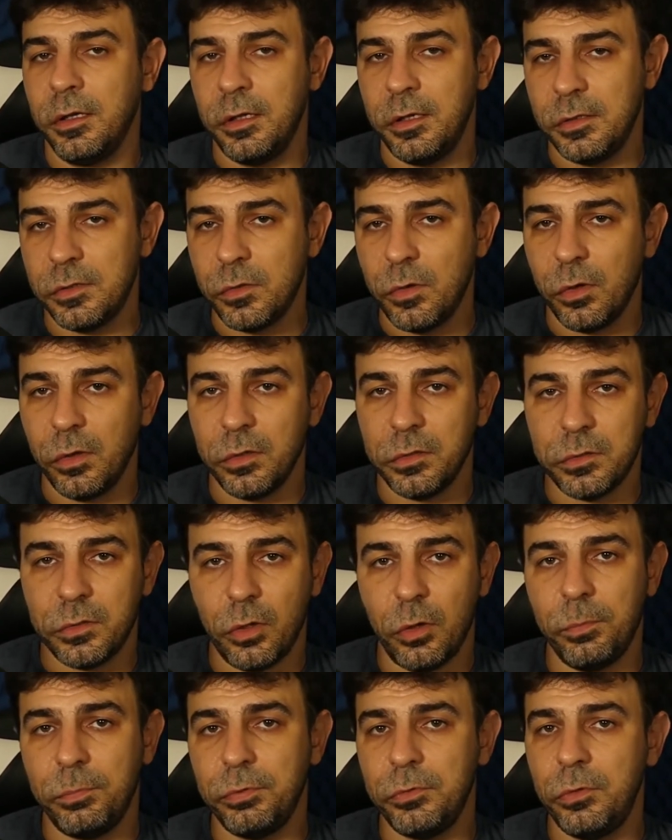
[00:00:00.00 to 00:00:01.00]
He's gonna
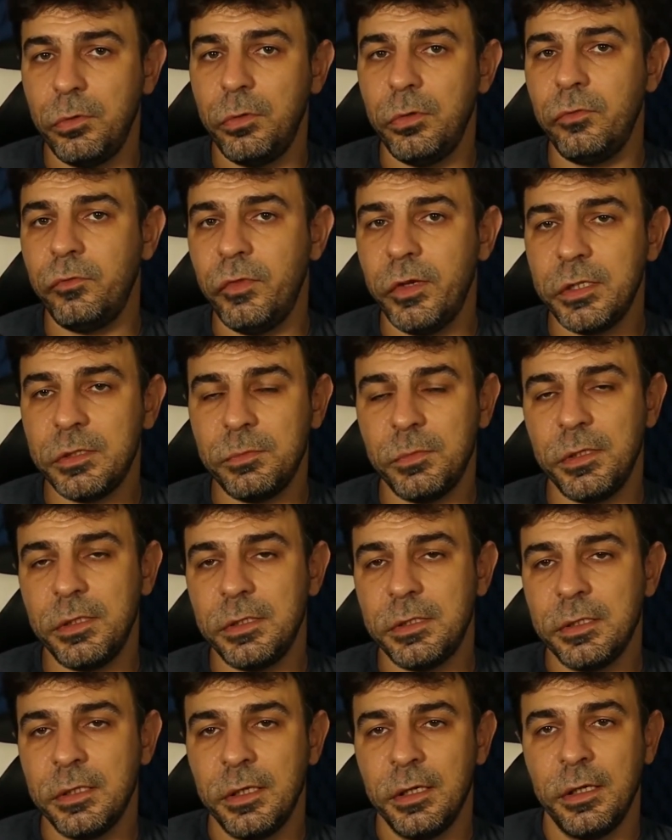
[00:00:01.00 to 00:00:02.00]
stop new
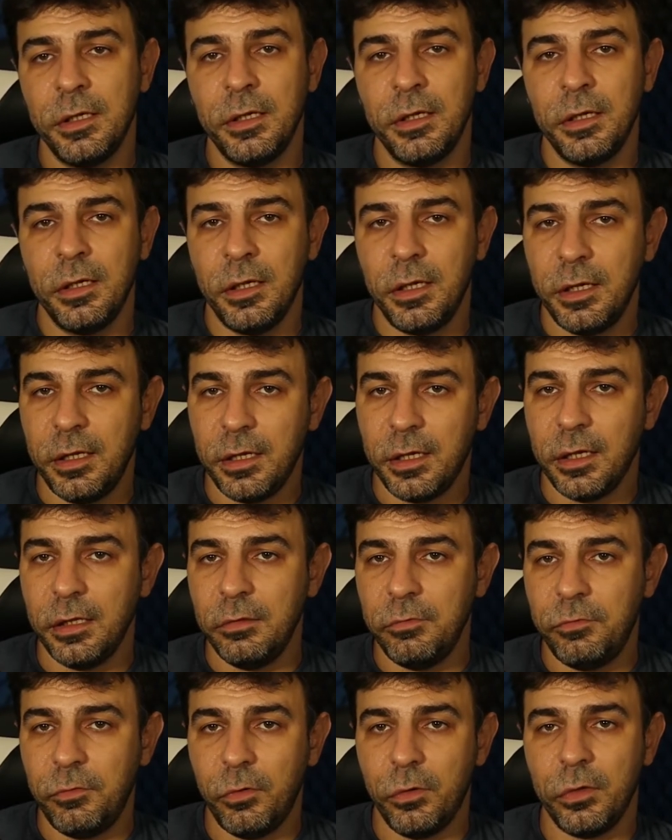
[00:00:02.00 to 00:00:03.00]
investments in
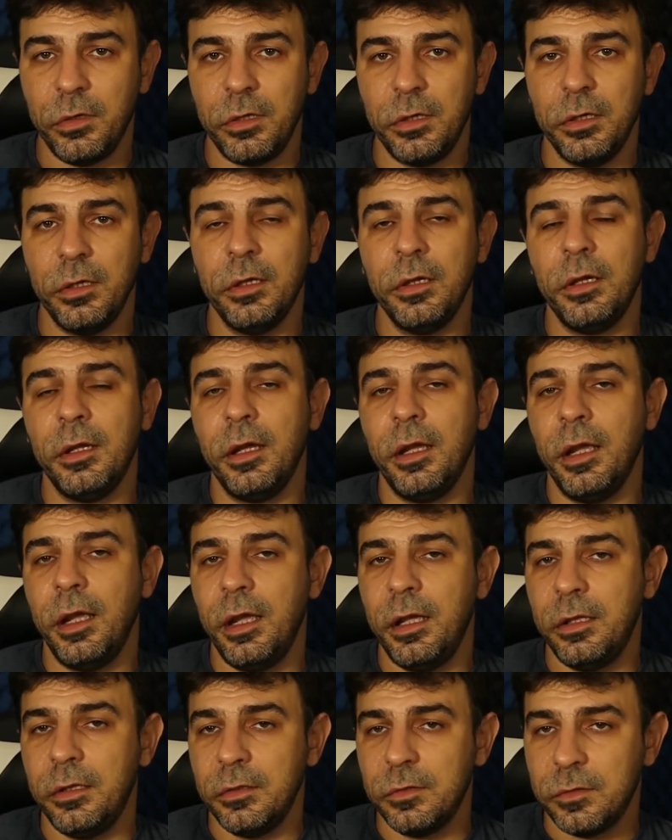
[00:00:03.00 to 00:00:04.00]
California
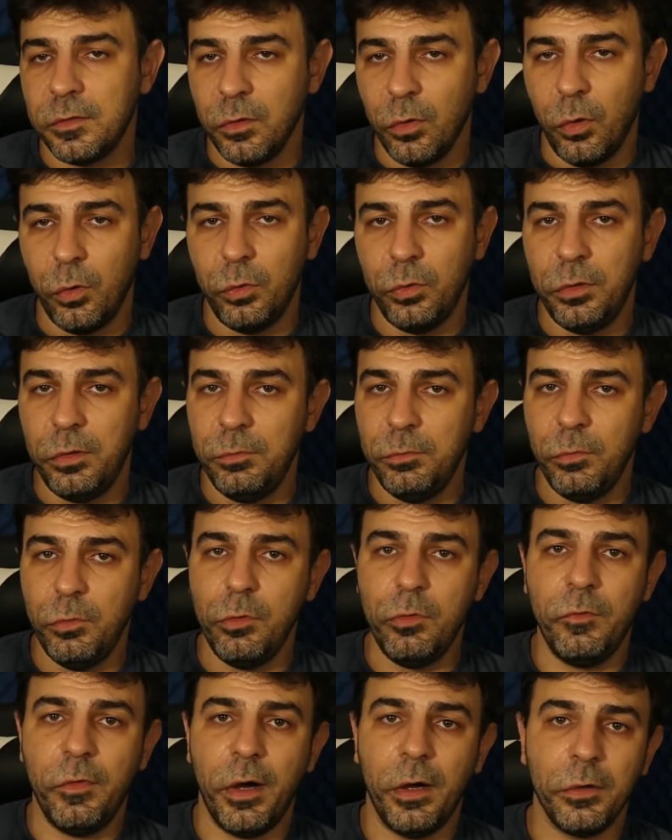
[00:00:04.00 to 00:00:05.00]
and slowly
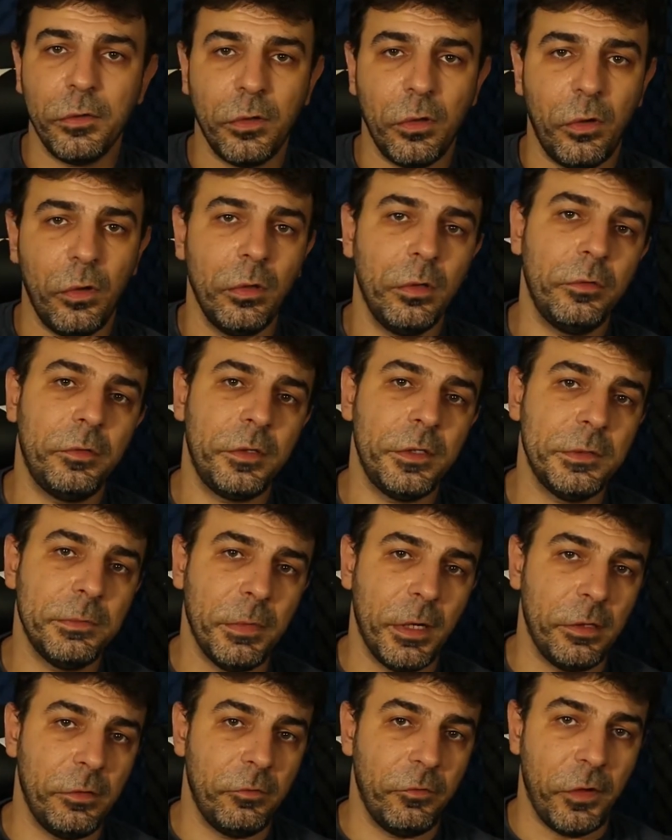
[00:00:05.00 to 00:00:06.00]
move out all of his
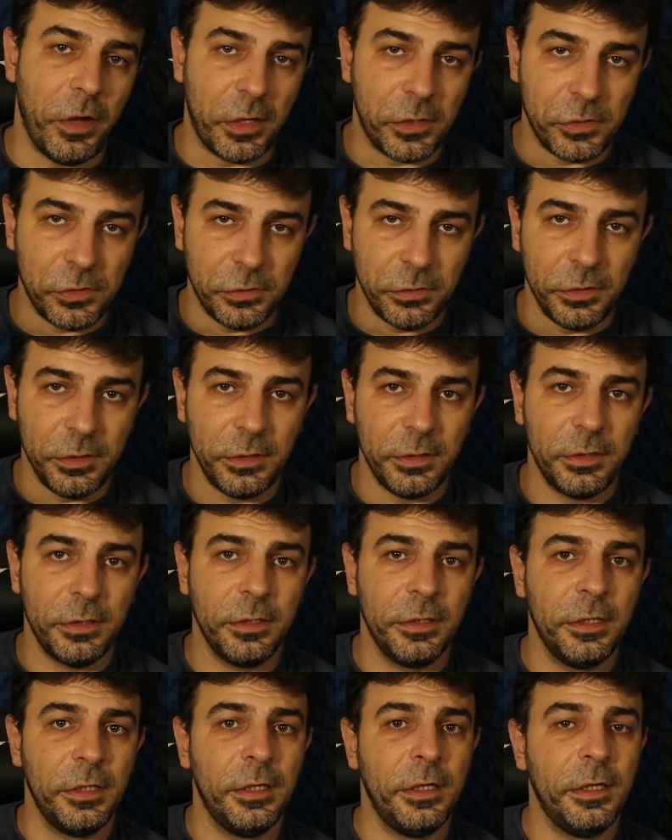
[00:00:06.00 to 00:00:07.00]
manufacturing
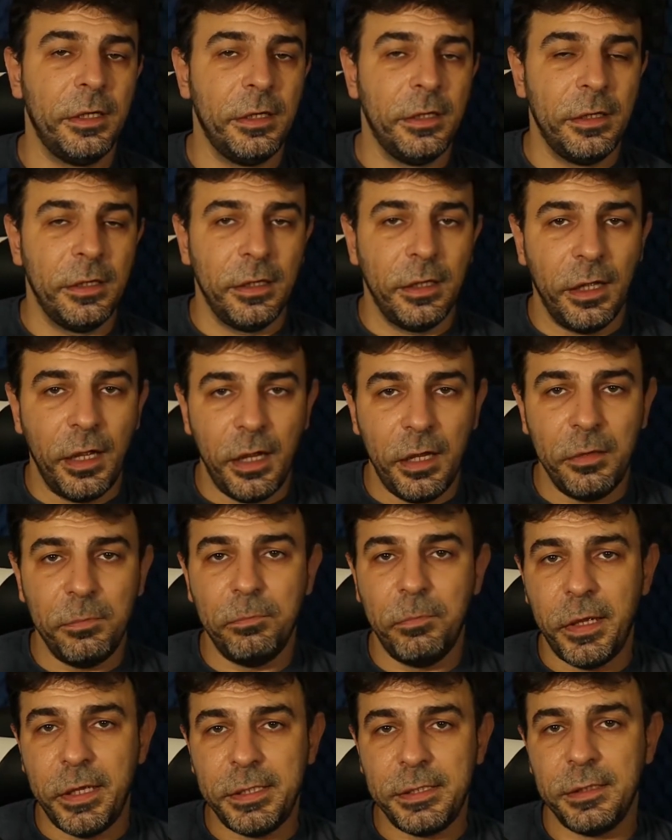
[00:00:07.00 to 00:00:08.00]

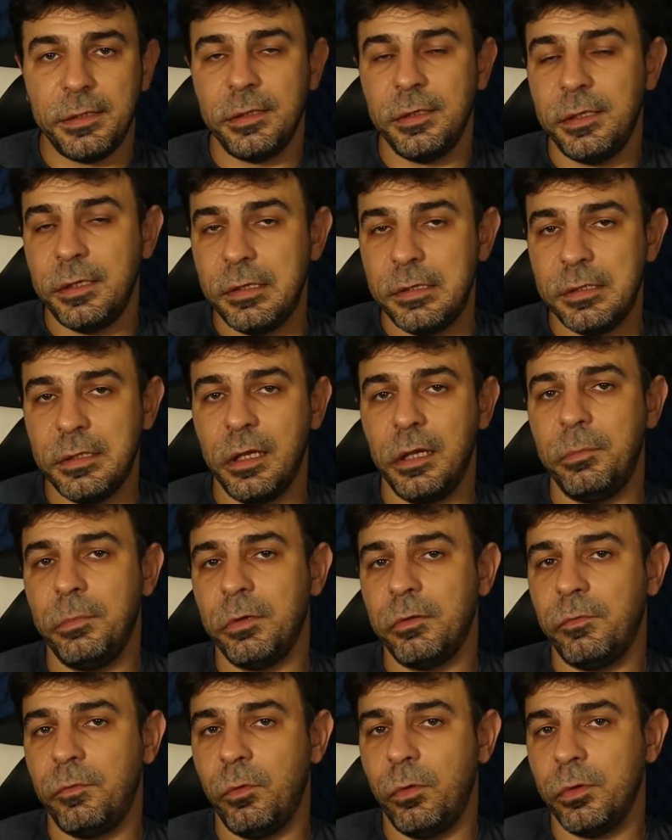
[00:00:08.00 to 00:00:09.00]
and basically his
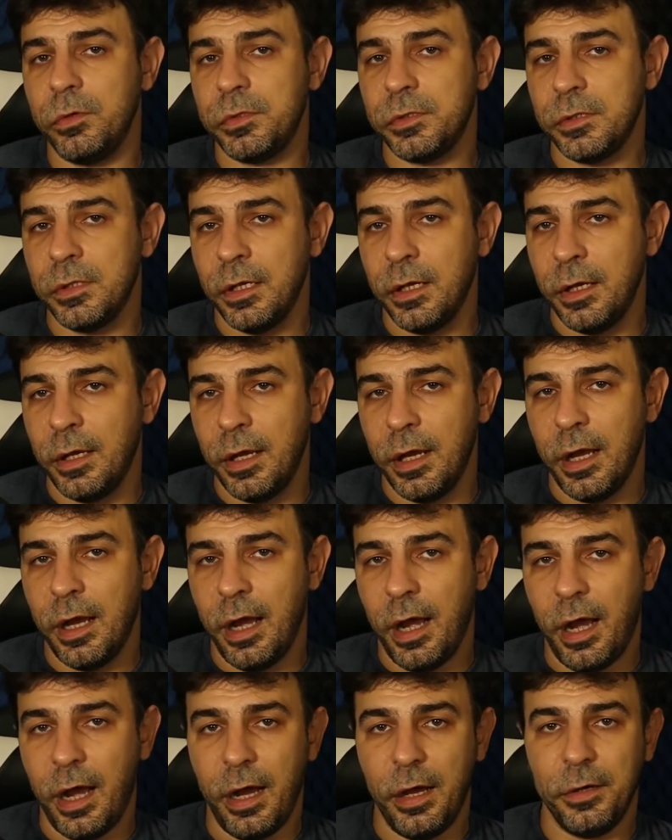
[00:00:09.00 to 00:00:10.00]
labor force
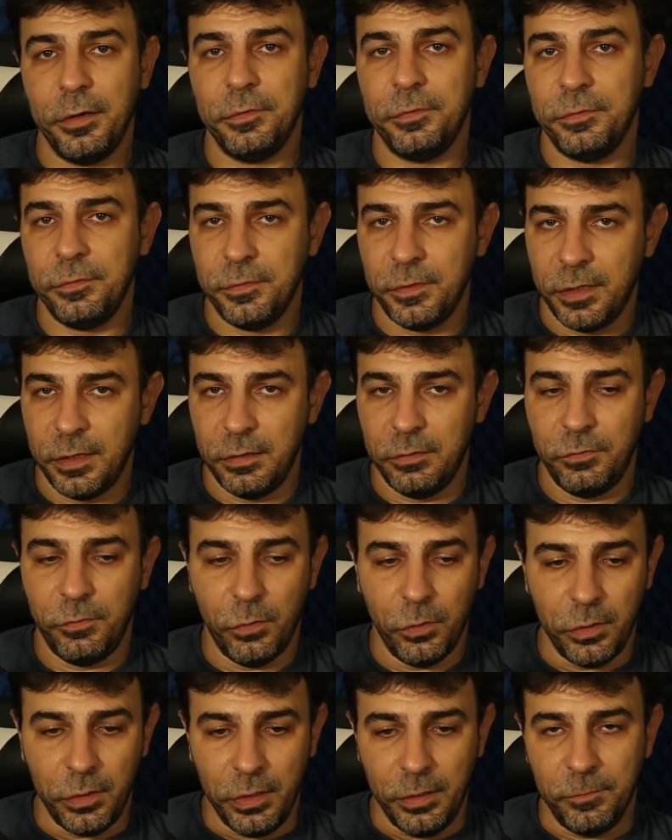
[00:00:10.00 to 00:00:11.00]
out of
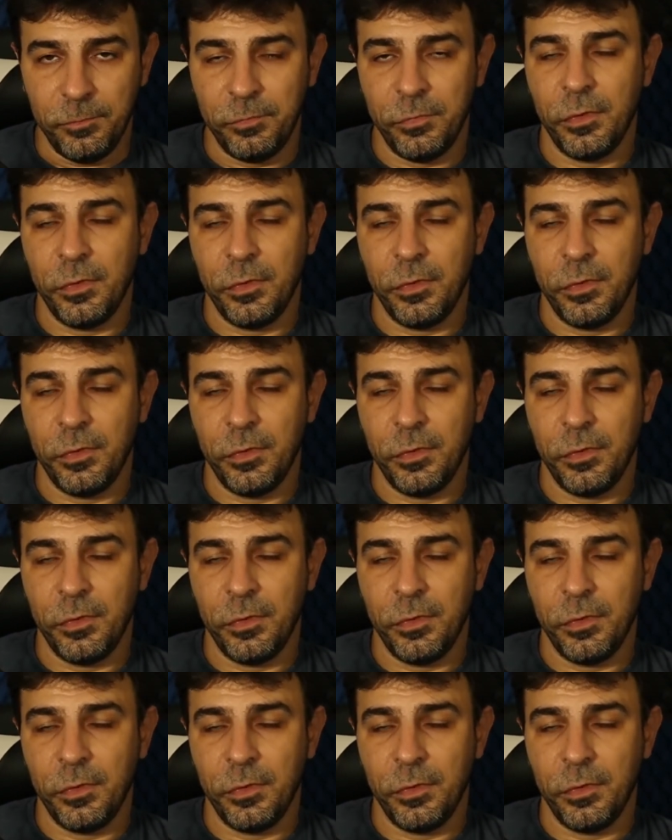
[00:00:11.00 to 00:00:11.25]
California.